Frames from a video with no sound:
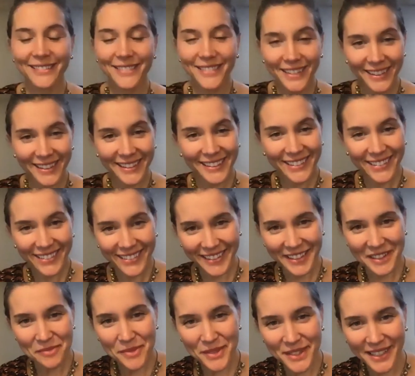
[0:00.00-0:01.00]
you a little
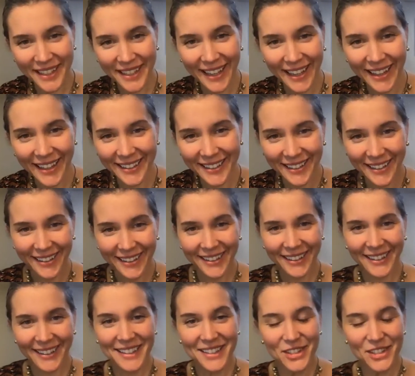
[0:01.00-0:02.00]
glimpse, and
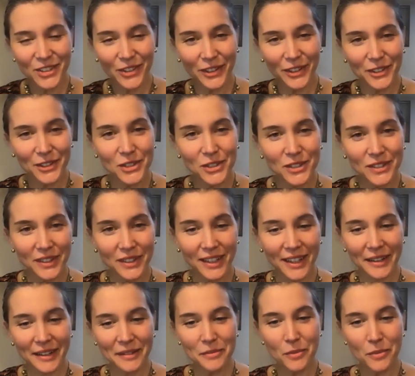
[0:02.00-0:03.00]
it starts
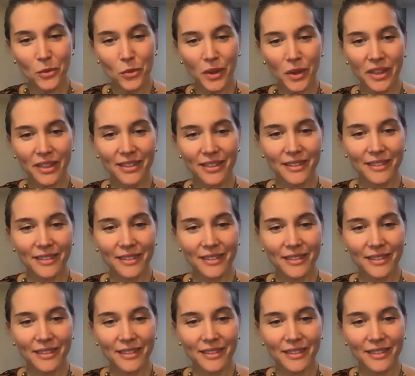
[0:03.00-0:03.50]
um, with